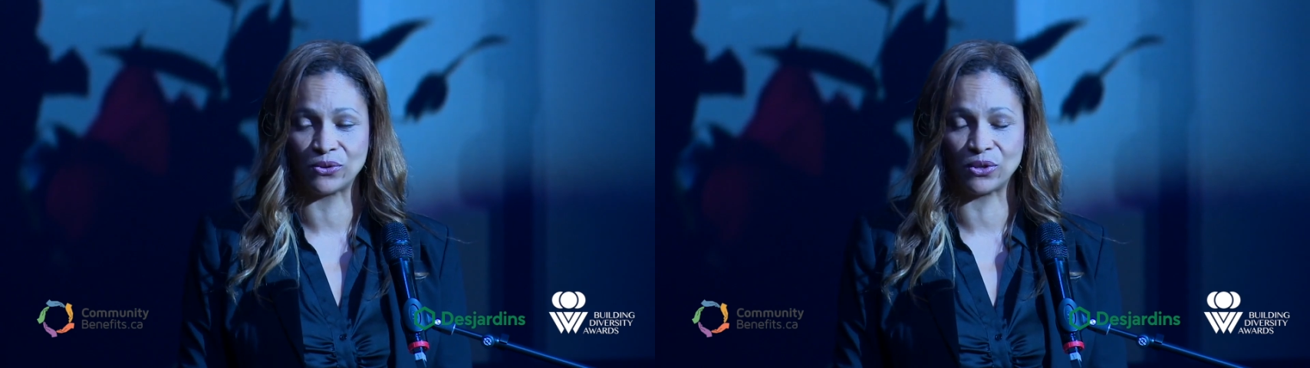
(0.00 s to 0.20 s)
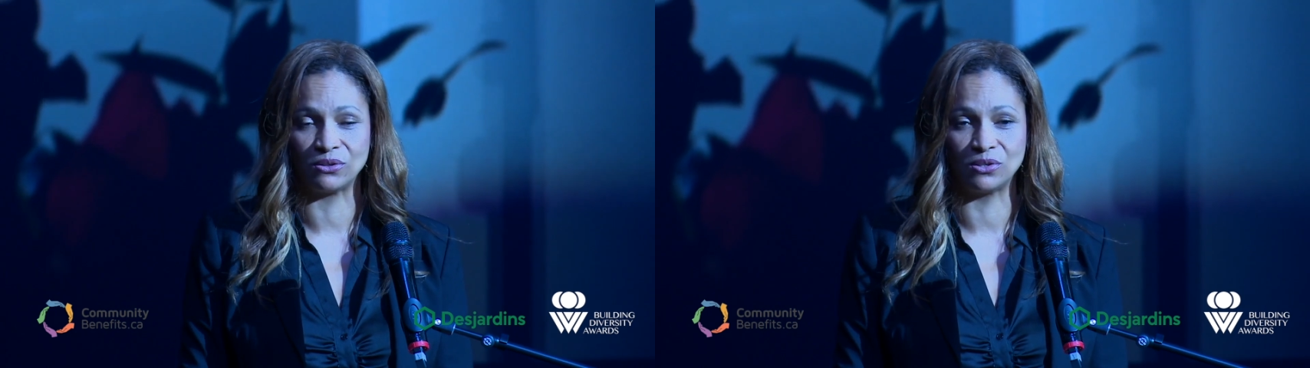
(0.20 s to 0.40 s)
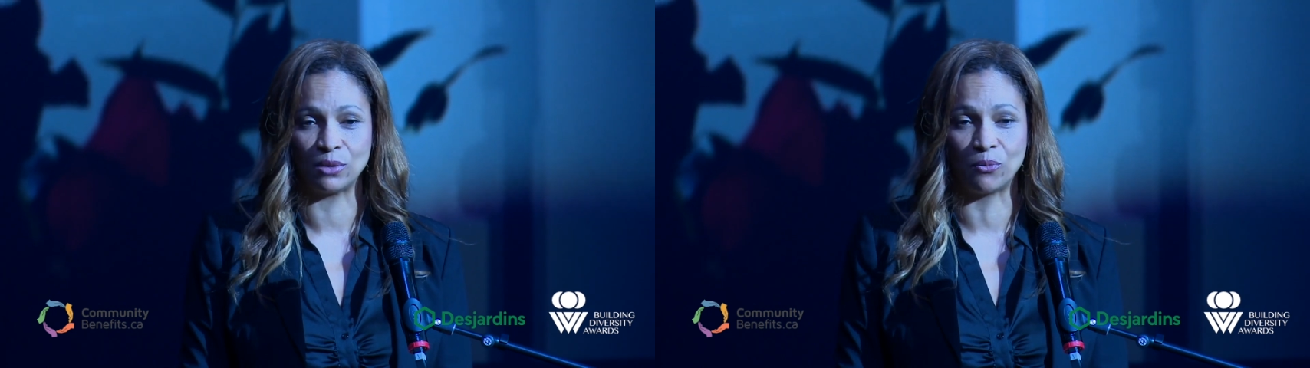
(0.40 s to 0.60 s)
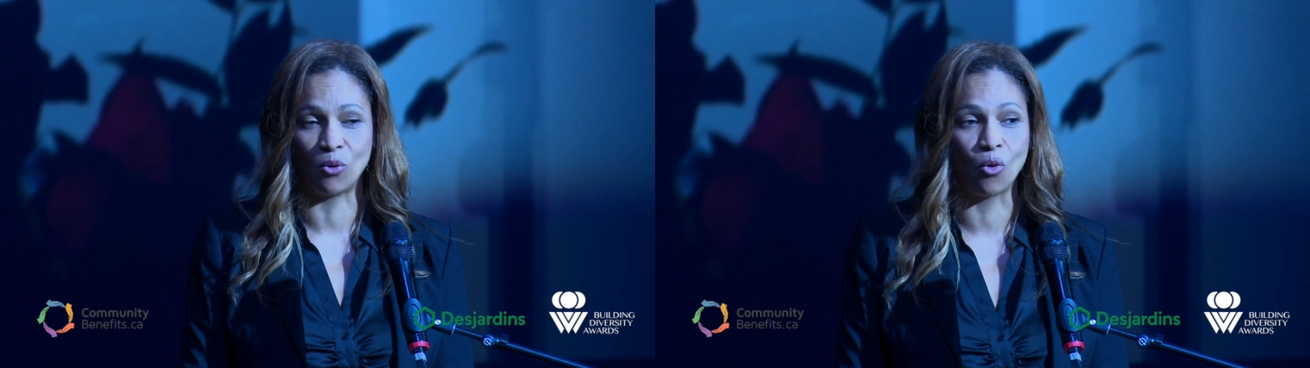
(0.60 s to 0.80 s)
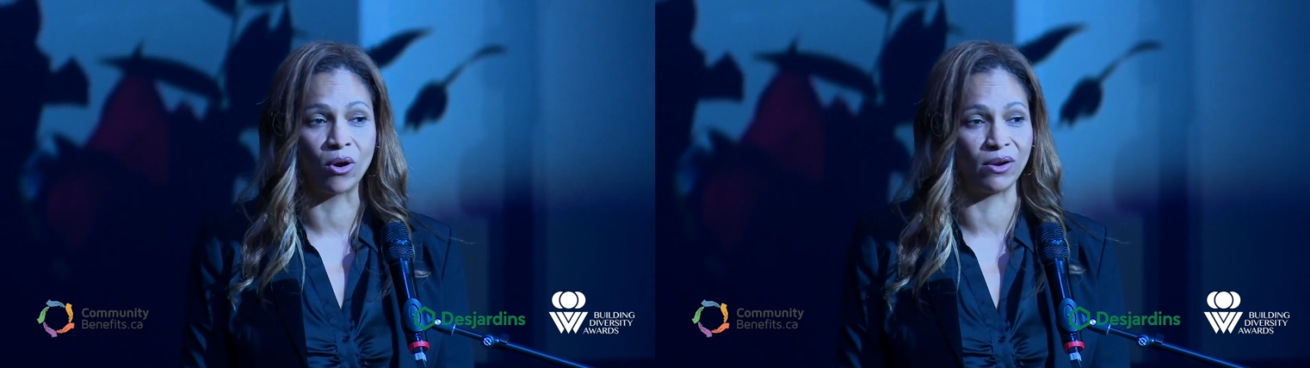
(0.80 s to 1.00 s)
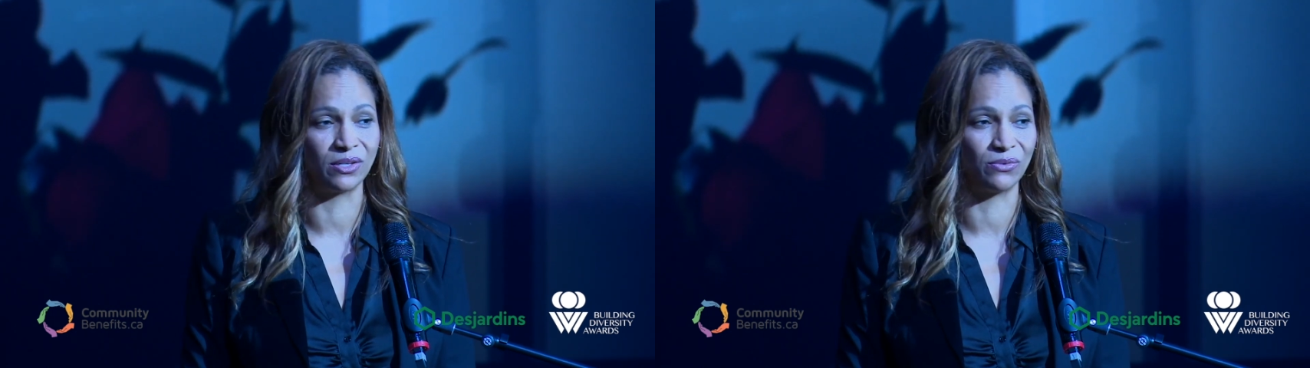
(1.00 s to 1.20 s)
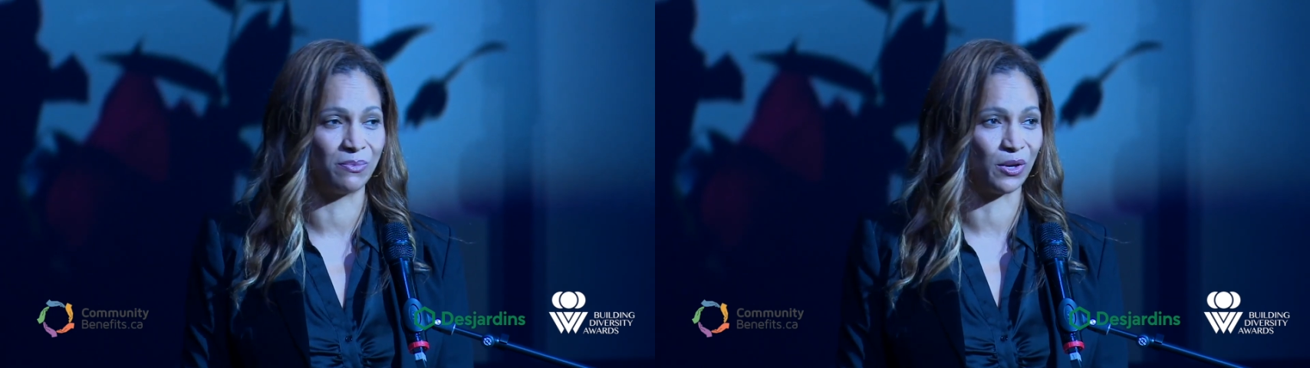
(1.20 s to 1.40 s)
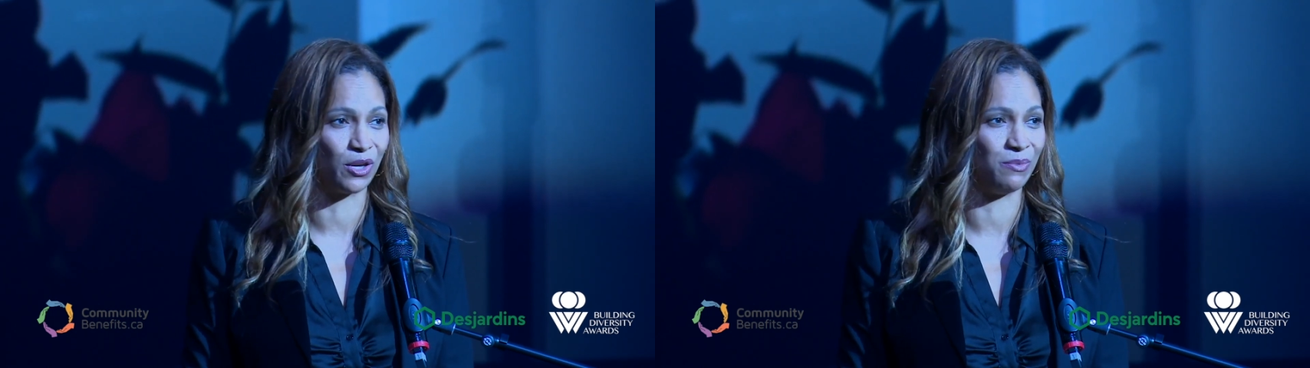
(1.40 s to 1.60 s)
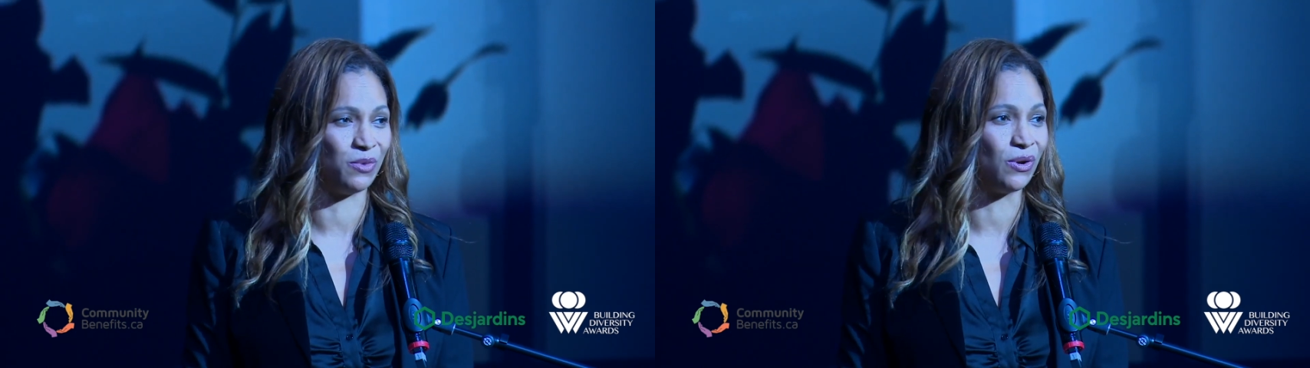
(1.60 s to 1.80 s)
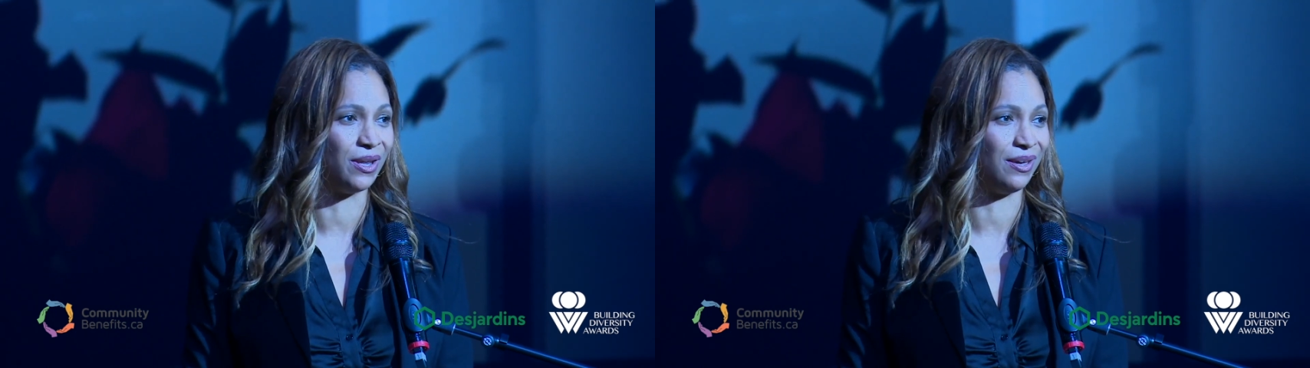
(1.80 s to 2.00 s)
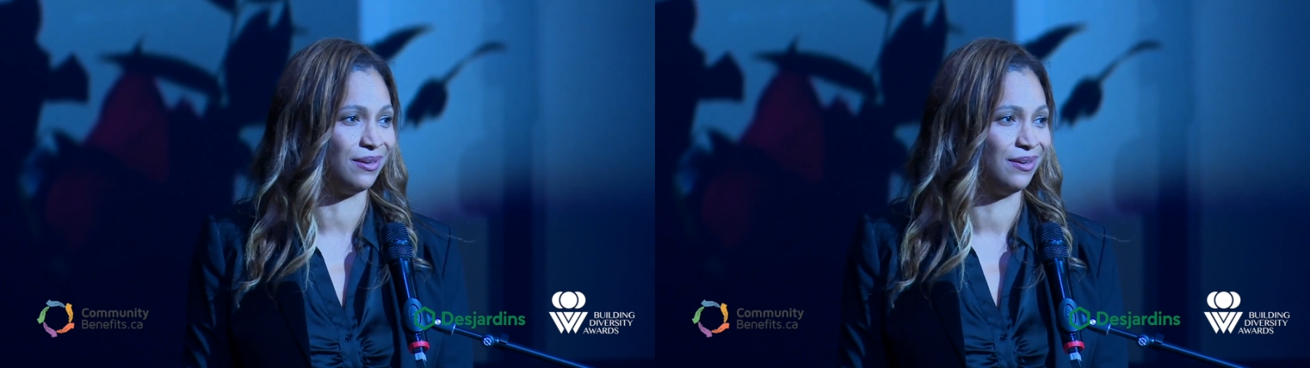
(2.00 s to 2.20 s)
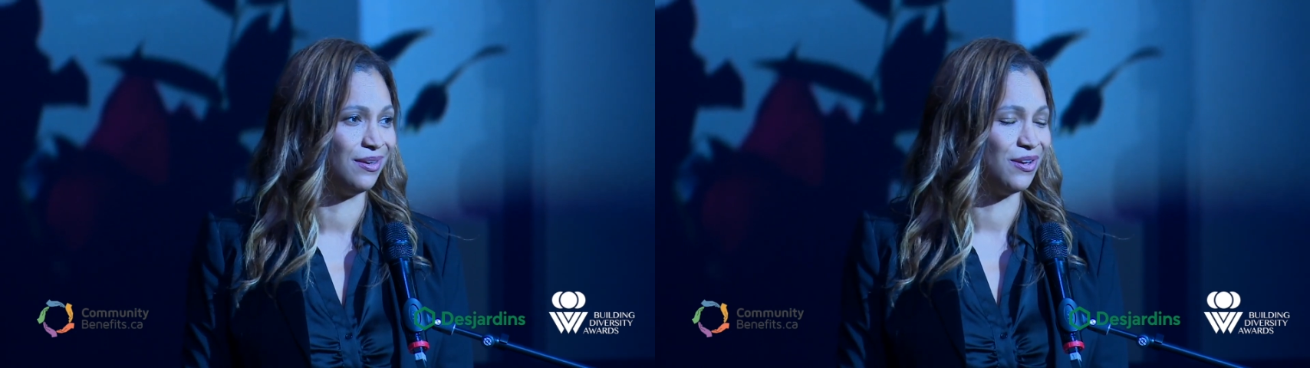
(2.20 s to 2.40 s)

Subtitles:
for the support from the community,